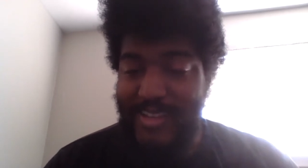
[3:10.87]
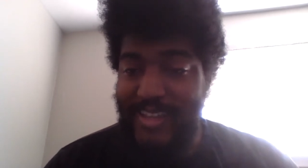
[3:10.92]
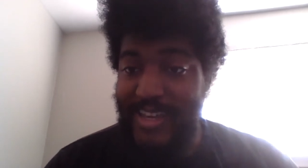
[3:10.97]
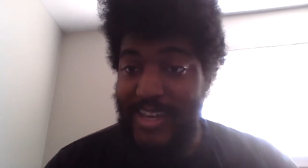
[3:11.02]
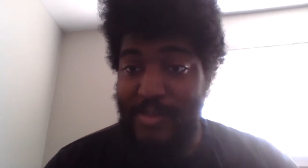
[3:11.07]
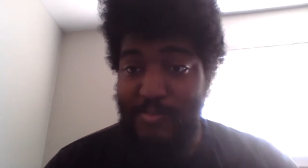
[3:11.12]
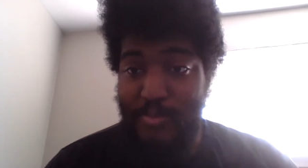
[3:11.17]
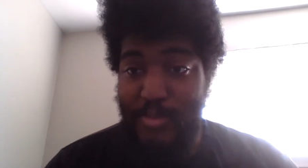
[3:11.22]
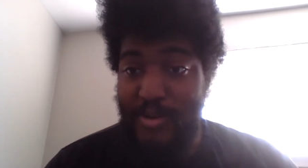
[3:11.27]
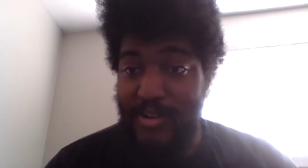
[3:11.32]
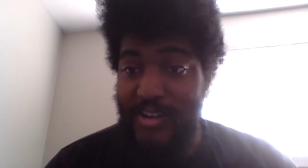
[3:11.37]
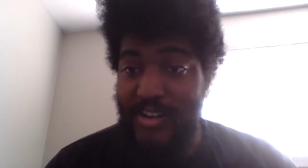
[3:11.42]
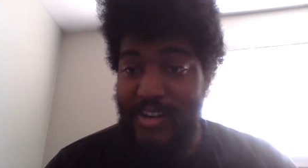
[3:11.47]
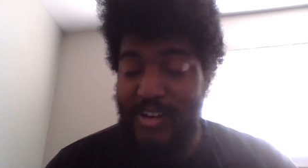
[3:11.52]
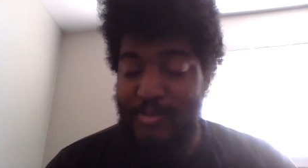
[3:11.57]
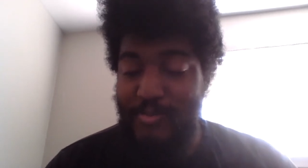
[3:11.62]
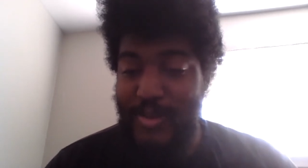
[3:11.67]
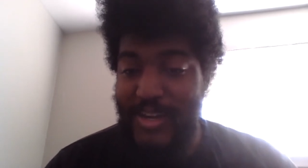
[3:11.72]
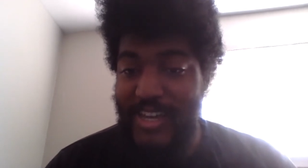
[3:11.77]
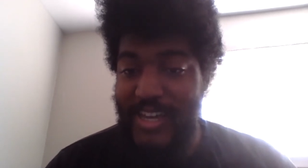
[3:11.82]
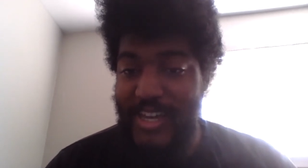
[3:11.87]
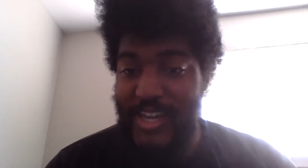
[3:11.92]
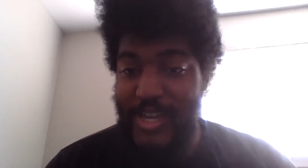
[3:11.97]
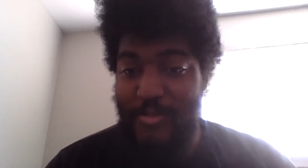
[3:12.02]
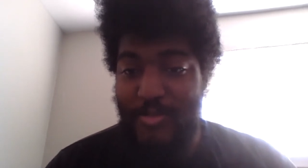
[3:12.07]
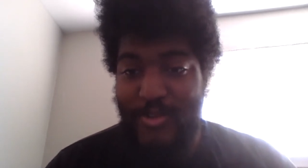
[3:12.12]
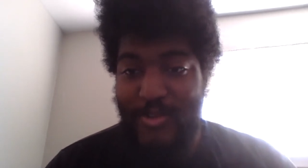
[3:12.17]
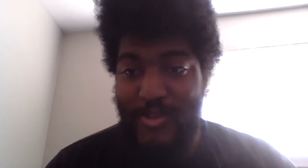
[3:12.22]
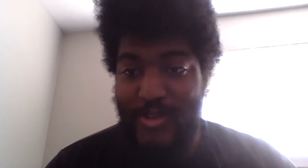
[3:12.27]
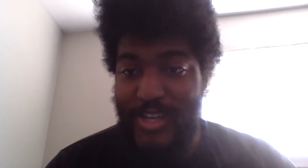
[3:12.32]
They got burned by
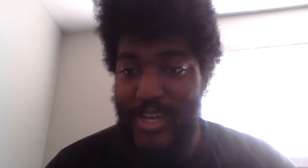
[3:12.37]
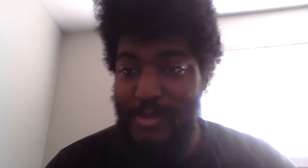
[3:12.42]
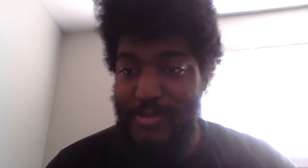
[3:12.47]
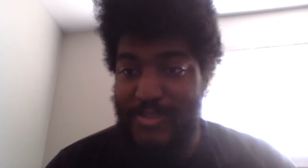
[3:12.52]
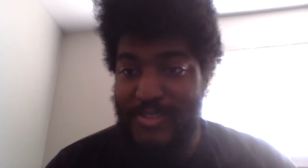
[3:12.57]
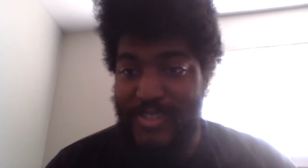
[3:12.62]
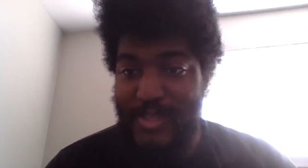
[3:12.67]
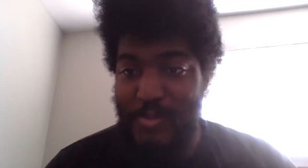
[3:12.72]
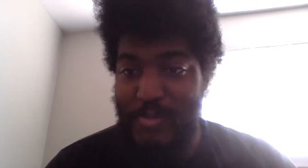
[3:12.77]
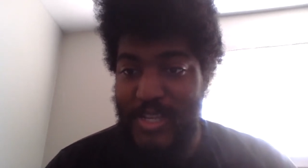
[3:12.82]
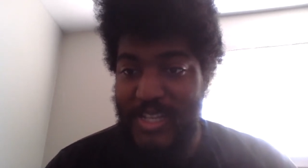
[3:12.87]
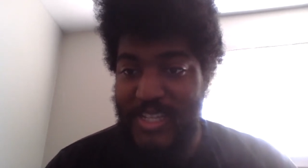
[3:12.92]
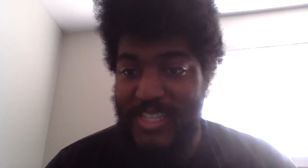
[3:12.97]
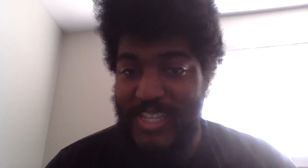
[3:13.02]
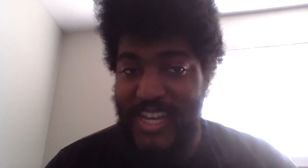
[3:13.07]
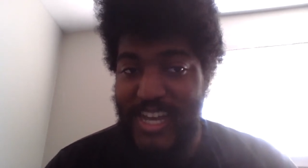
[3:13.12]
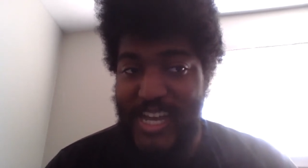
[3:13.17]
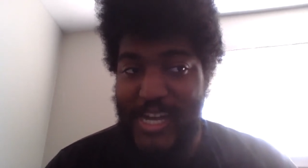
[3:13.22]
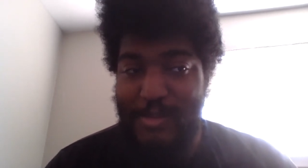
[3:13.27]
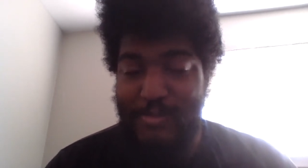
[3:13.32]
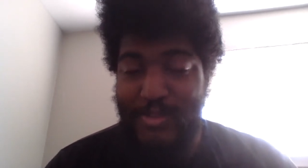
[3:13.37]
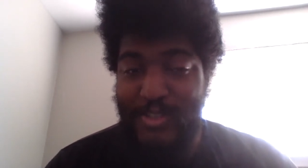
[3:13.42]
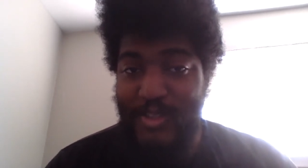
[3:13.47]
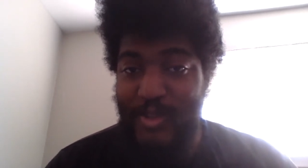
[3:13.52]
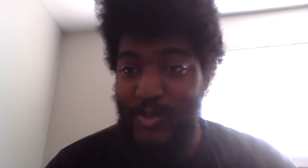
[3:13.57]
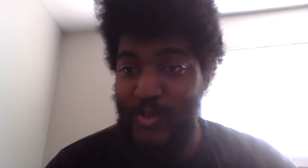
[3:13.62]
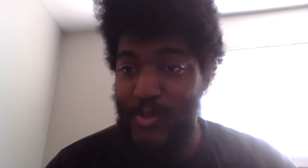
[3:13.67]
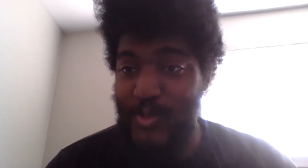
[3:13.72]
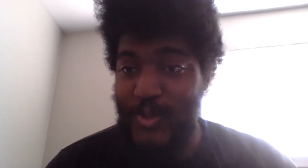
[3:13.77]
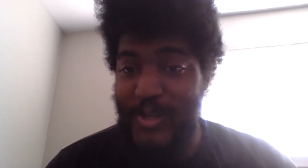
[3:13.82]
Gabriel Davis so many times.
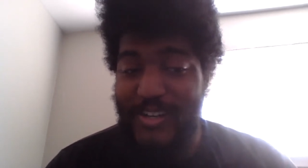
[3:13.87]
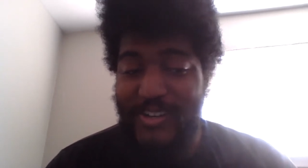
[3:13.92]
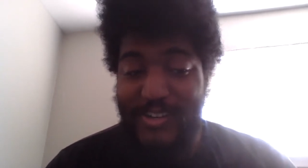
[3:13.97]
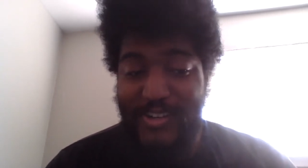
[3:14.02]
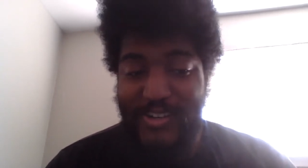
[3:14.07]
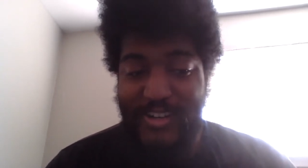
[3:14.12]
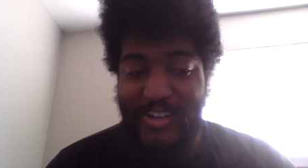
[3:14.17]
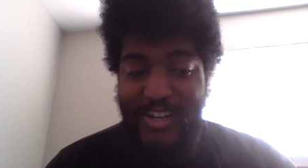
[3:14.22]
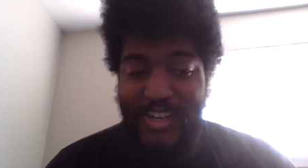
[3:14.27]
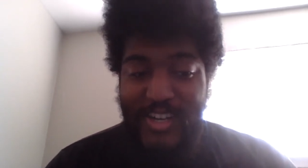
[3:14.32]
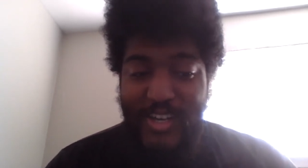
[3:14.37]
You wonder